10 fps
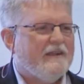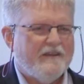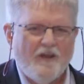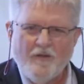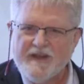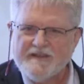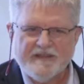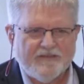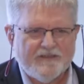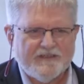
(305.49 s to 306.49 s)
No one
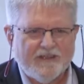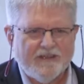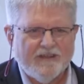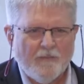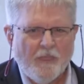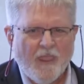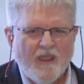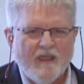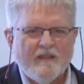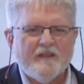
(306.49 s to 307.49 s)
is interested.
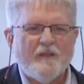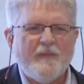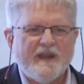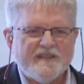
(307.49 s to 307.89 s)
The,